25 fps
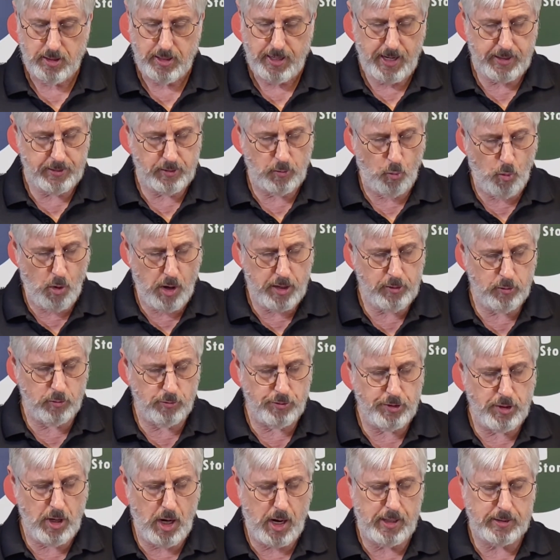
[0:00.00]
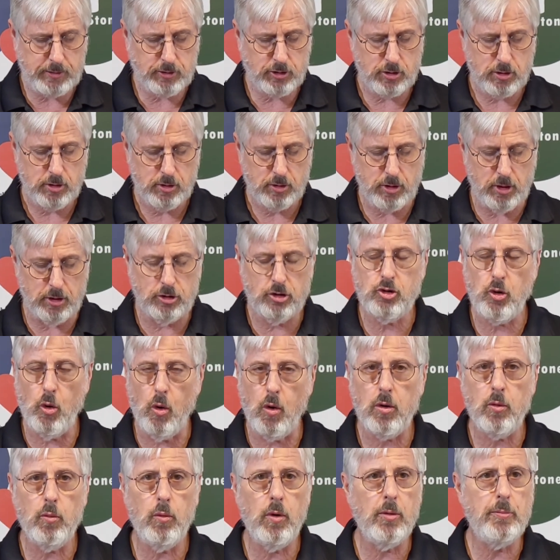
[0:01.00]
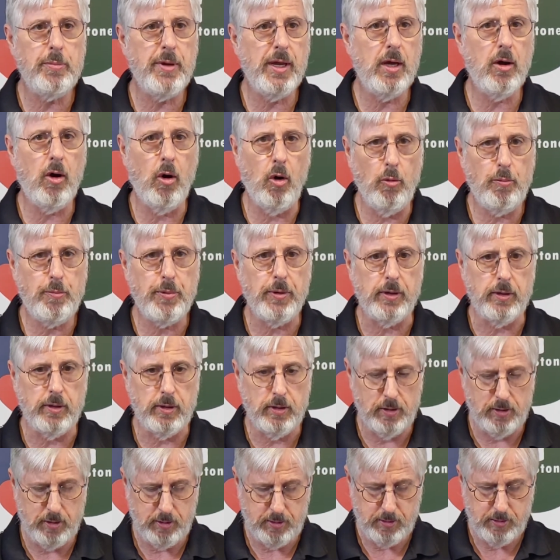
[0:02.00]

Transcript: and the one who knocks, the door will be opened.